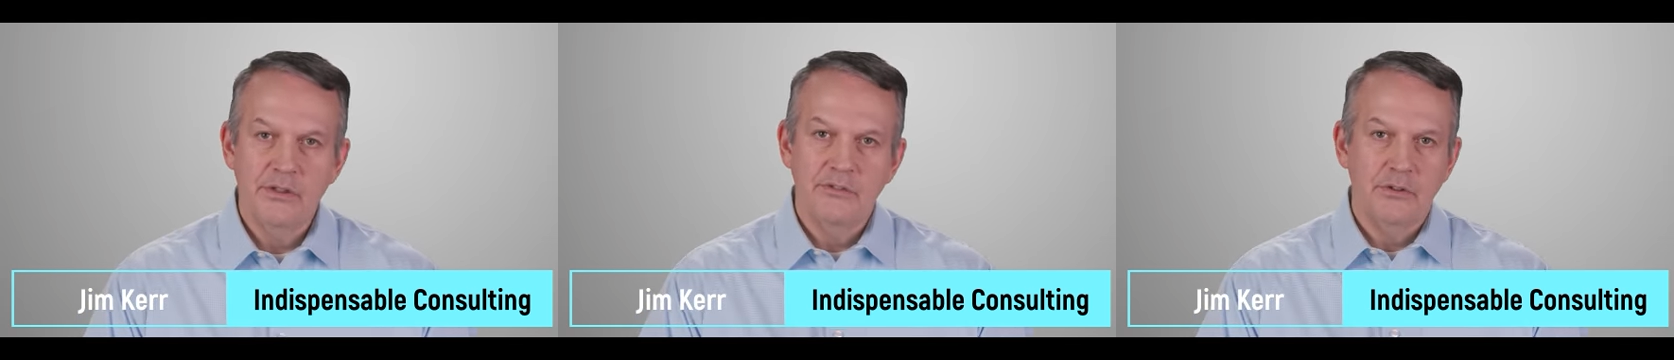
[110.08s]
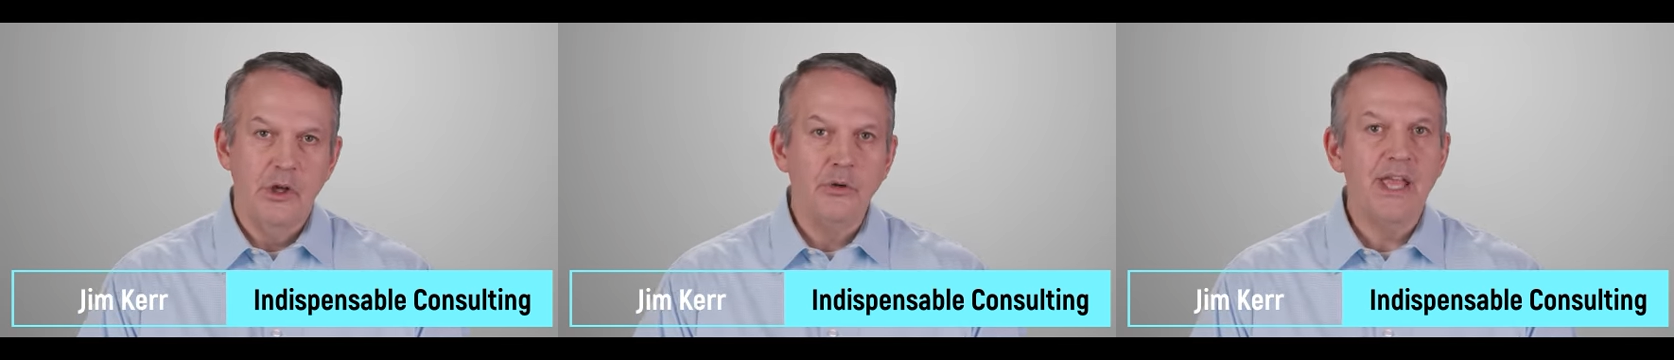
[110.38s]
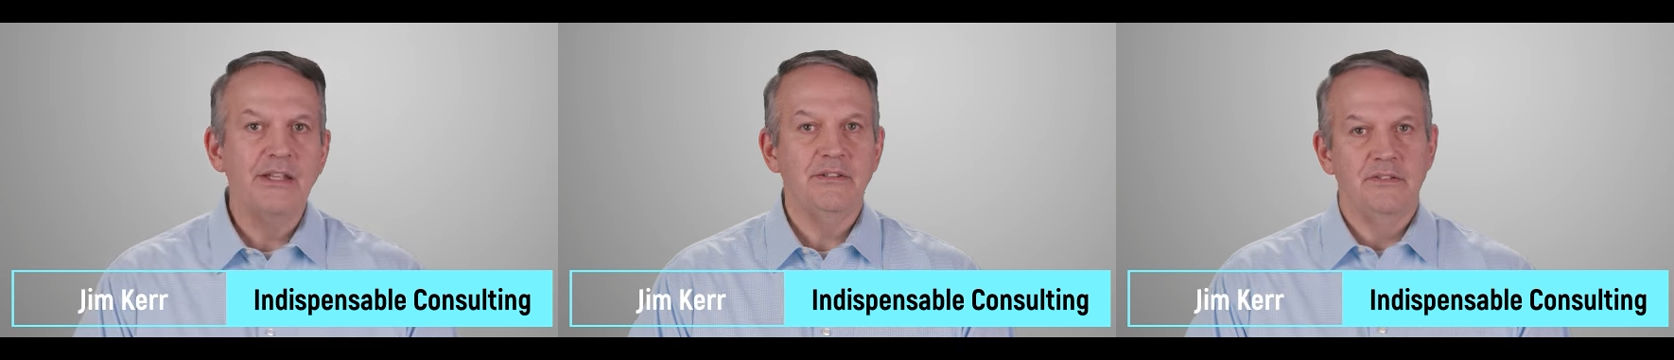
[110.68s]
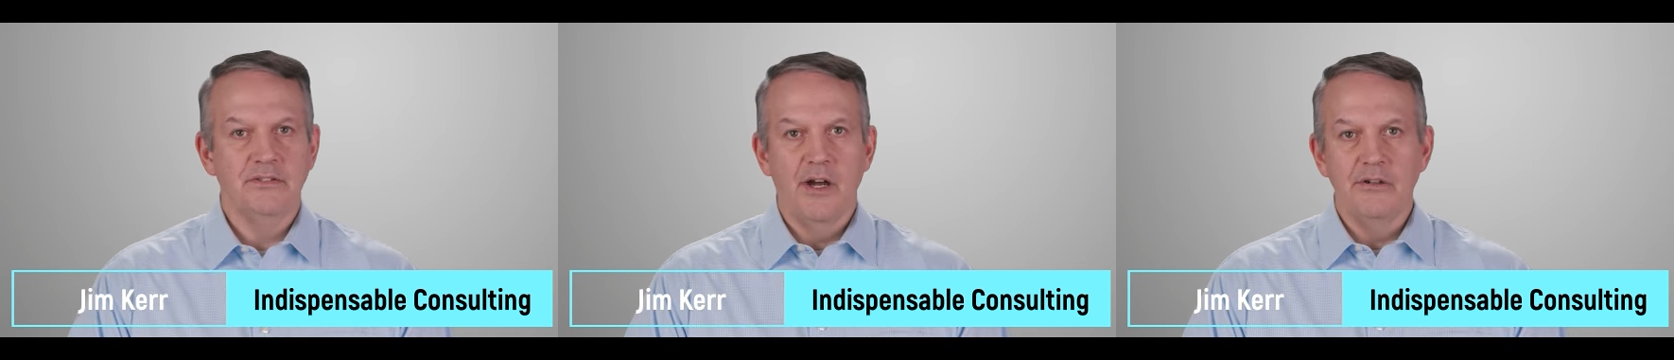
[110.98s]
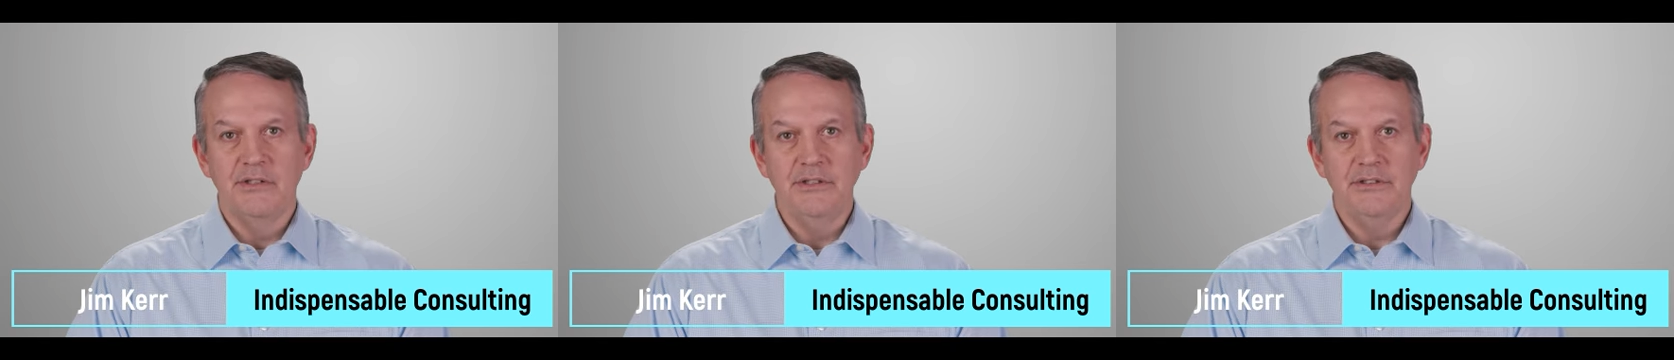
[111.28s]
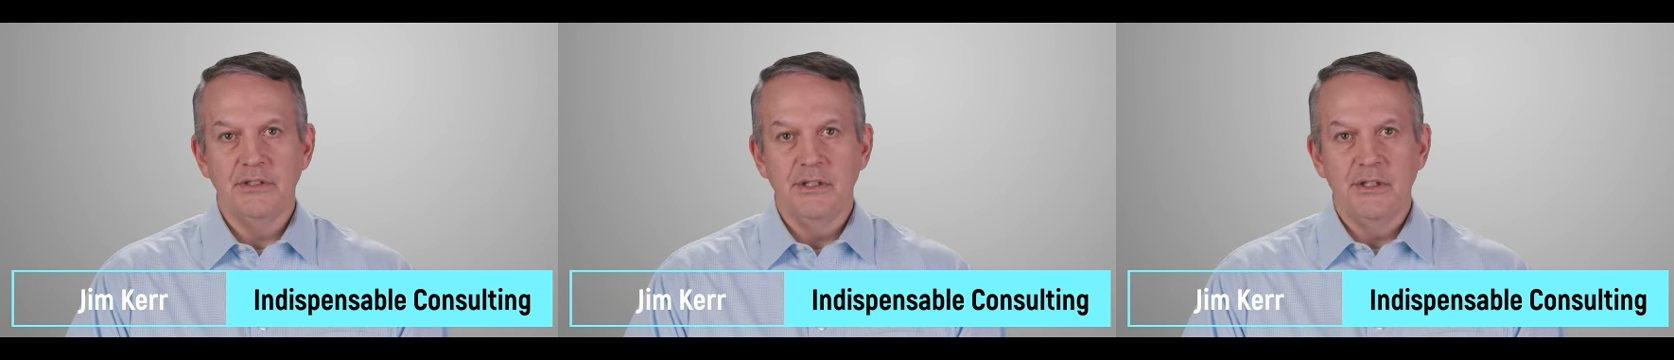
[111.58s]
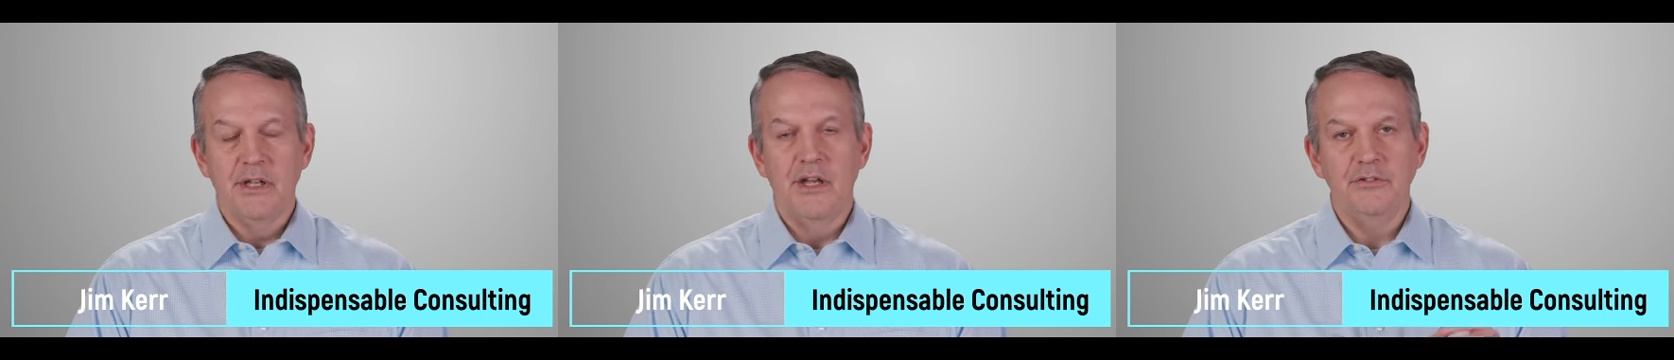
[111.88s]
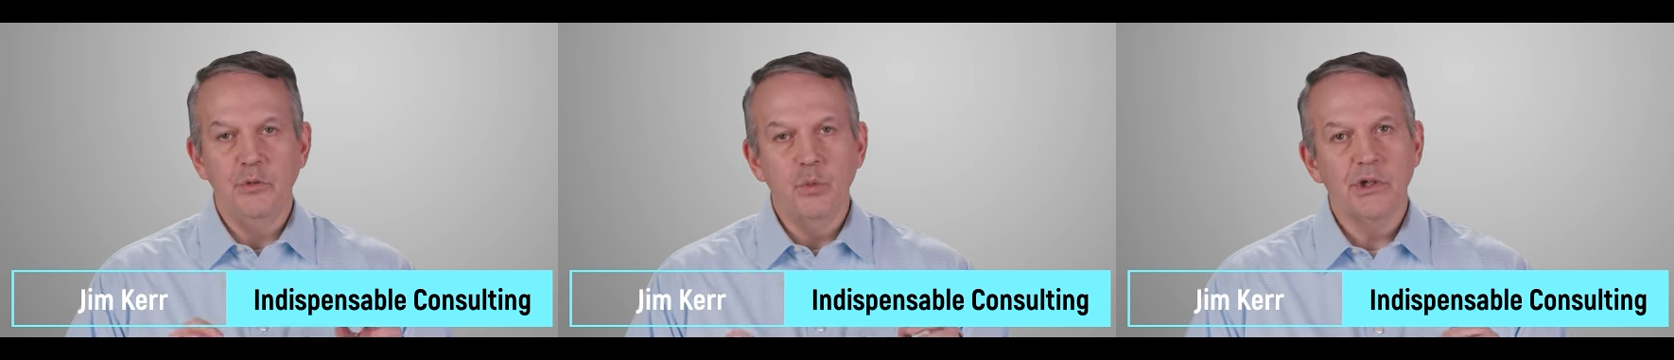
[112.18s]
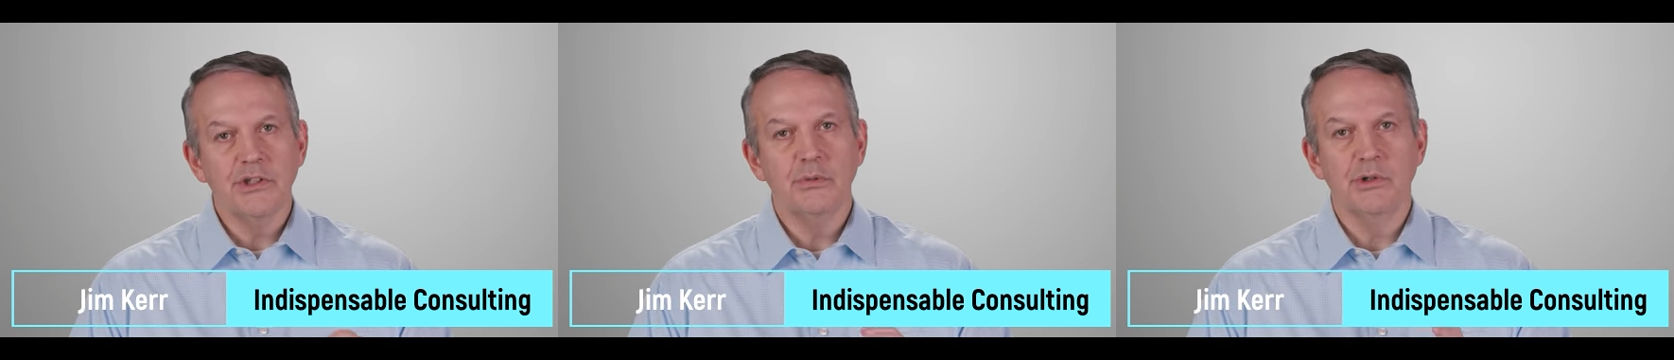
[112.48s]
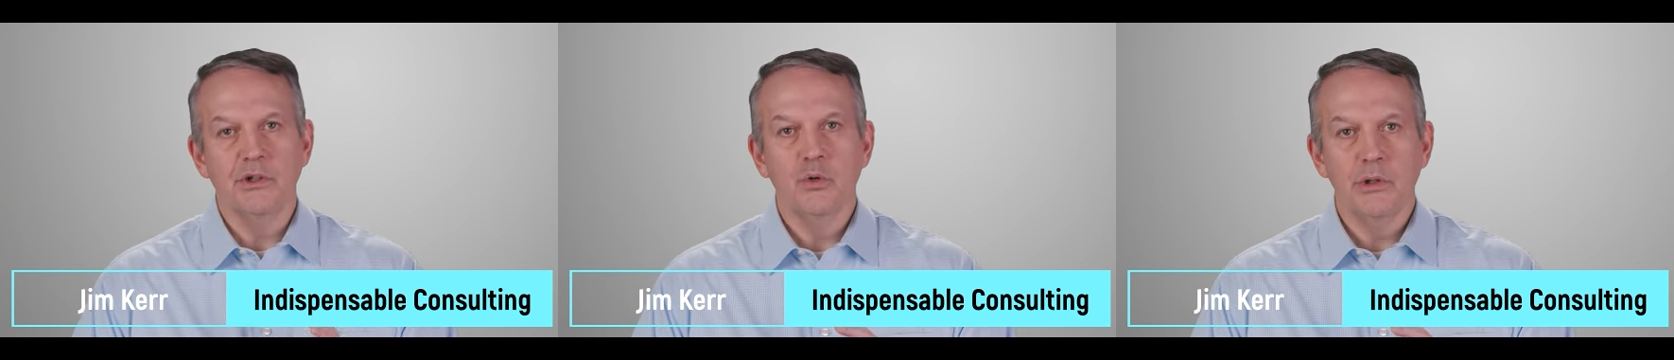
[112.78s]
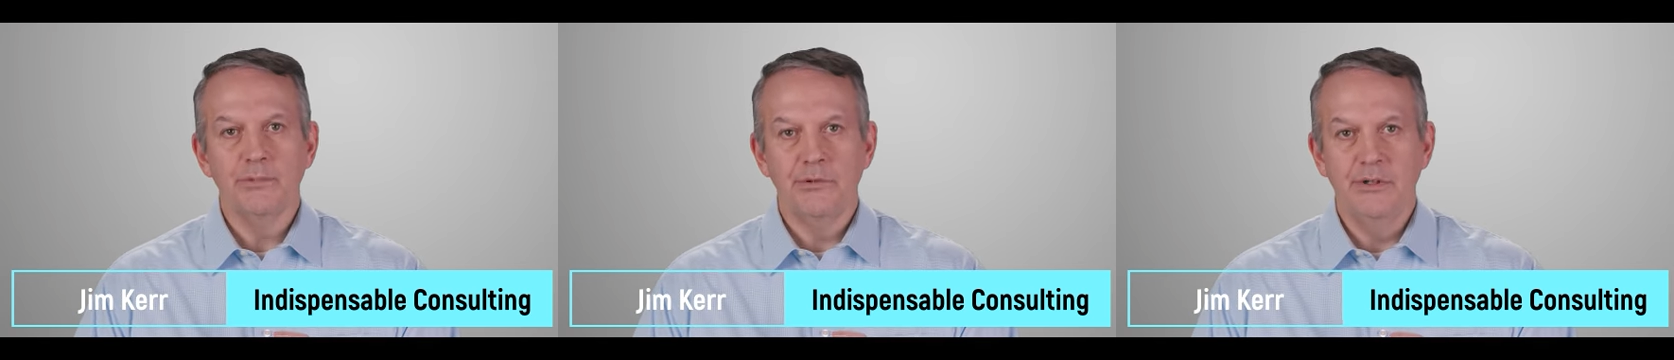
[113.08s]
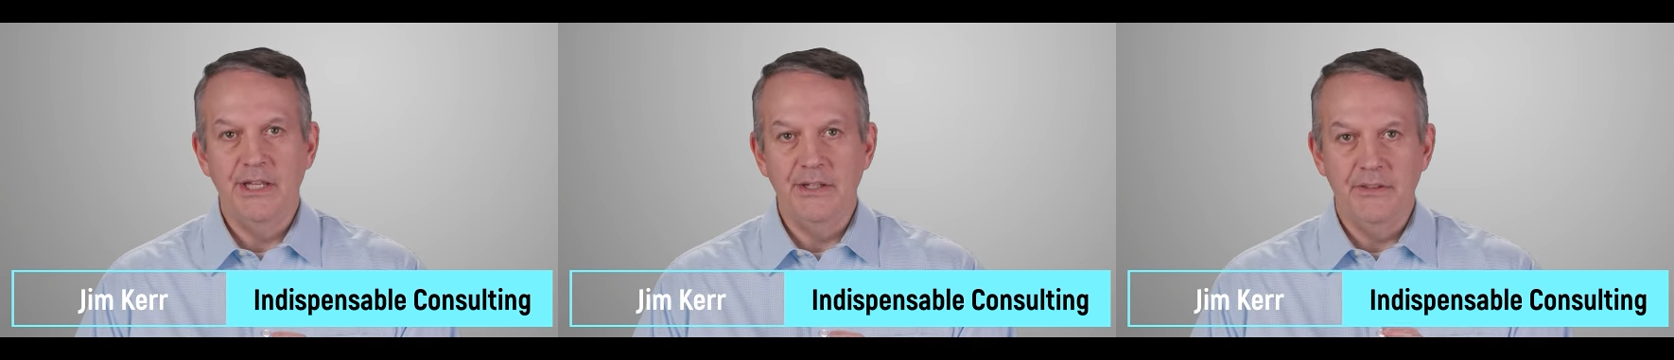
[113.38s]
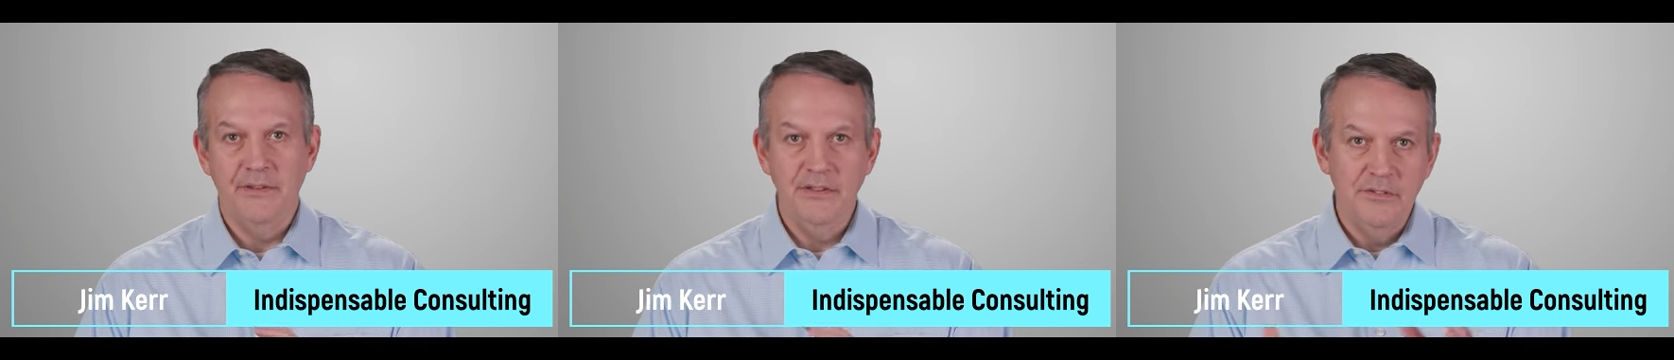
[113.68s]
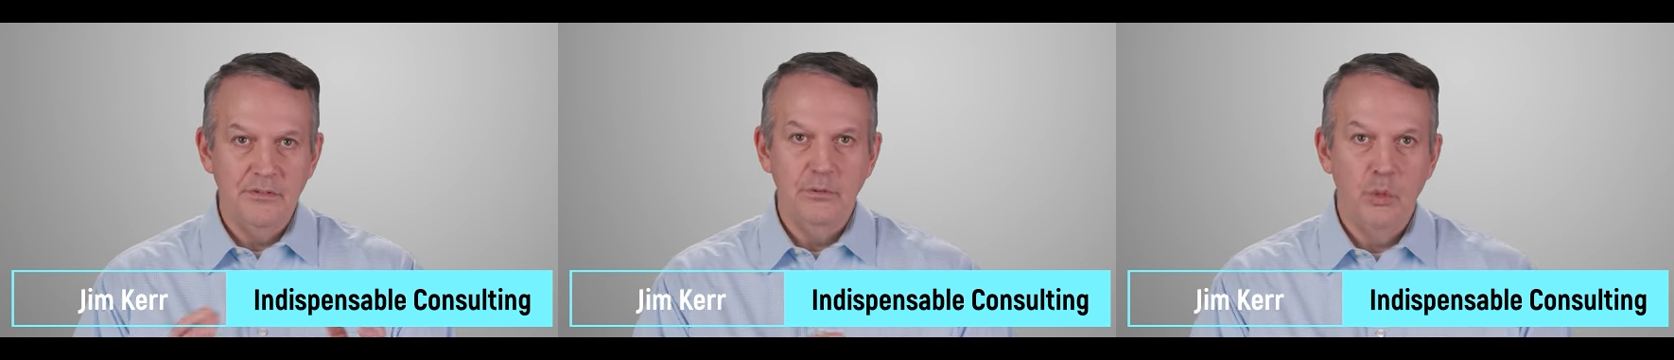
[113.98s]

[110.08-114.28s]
So don't get discouraged as you work to incorporate these new